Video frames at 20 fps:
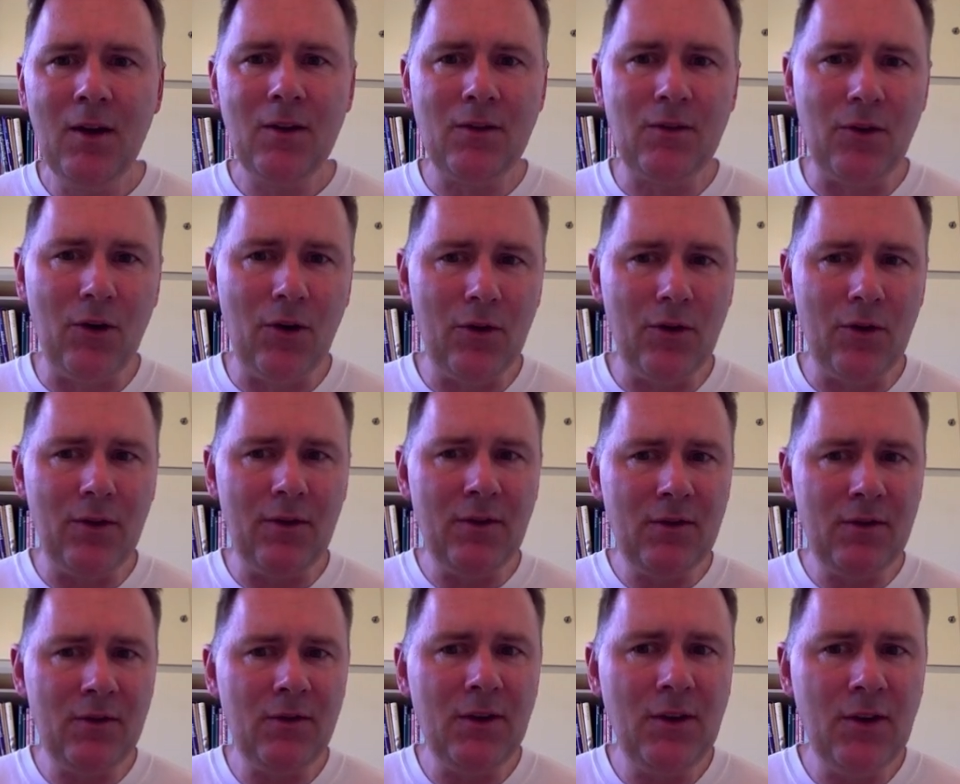So
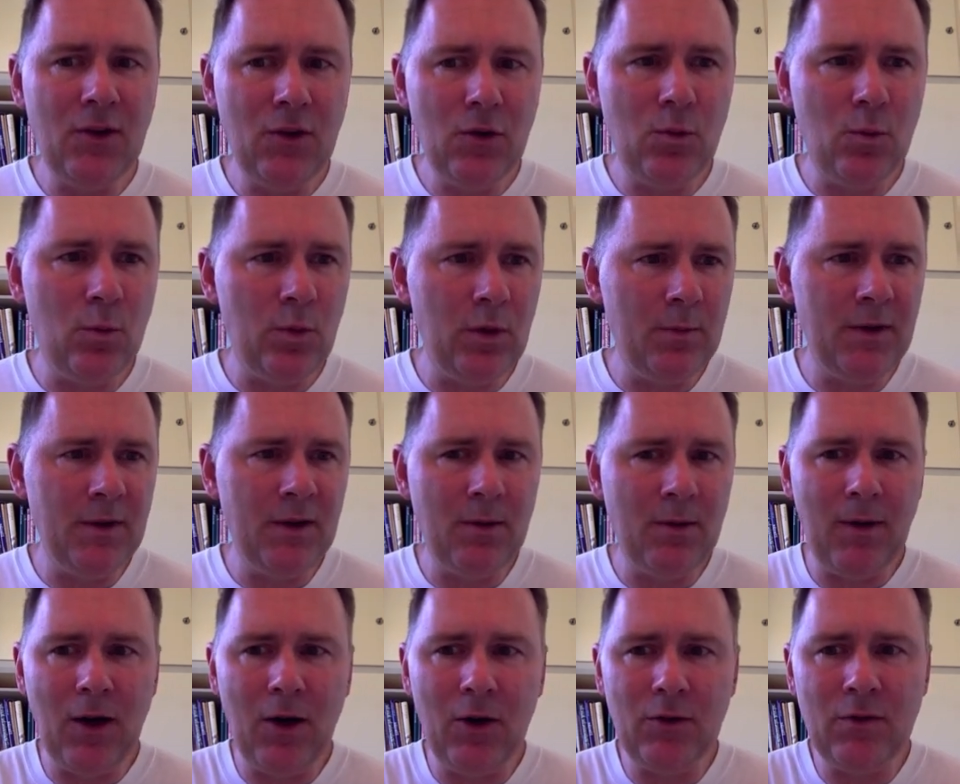this video will be
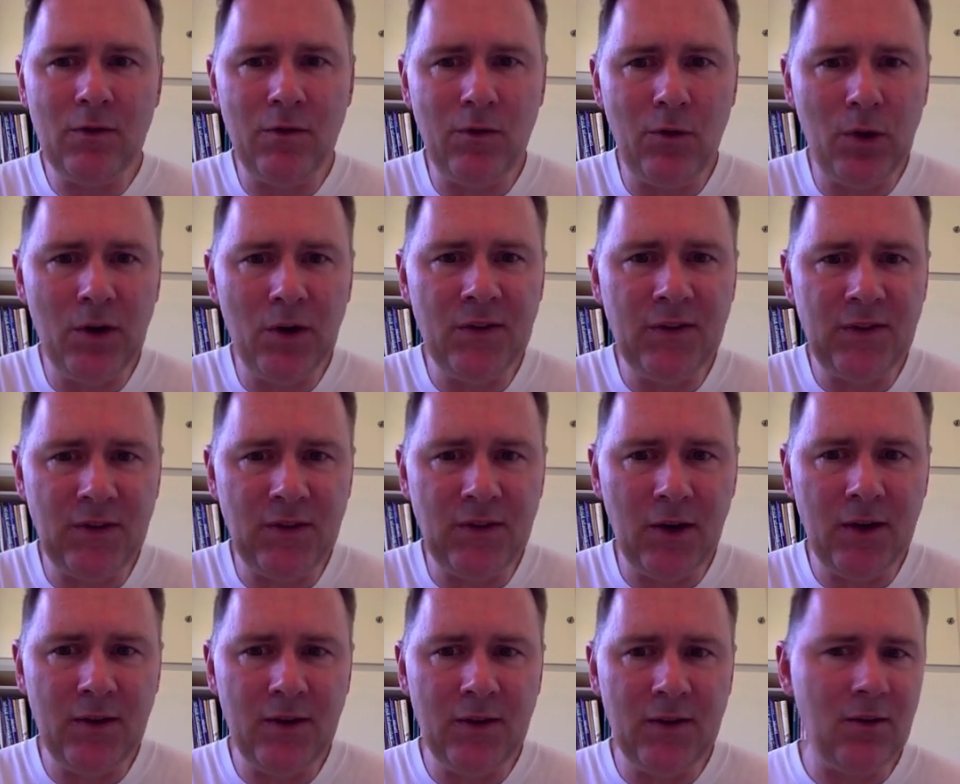about four
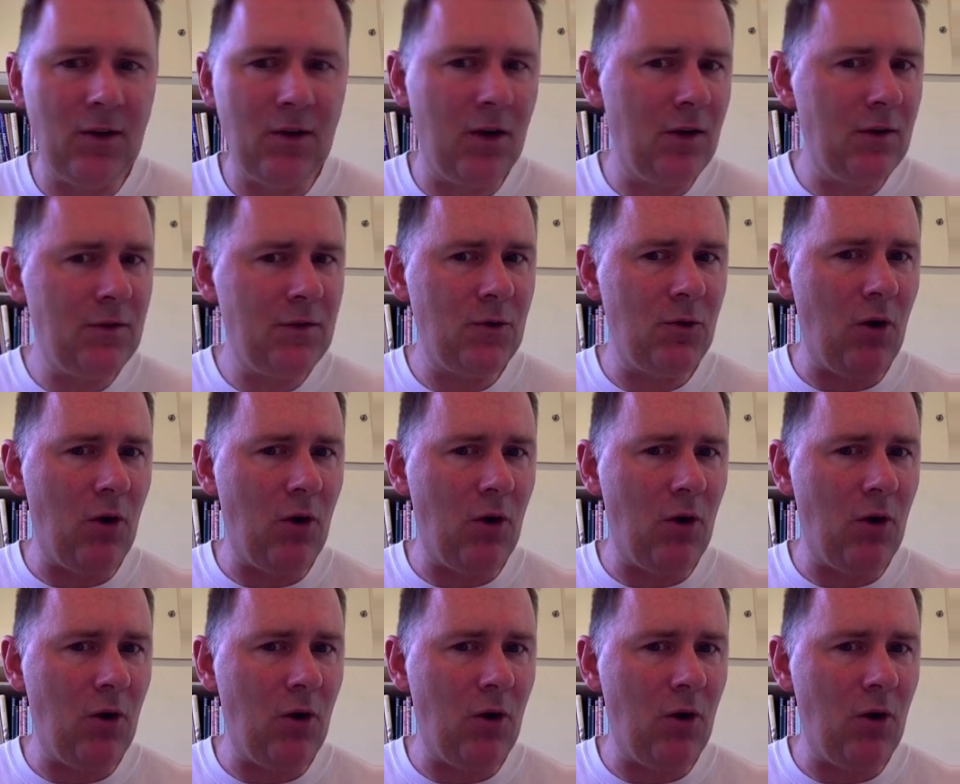studies of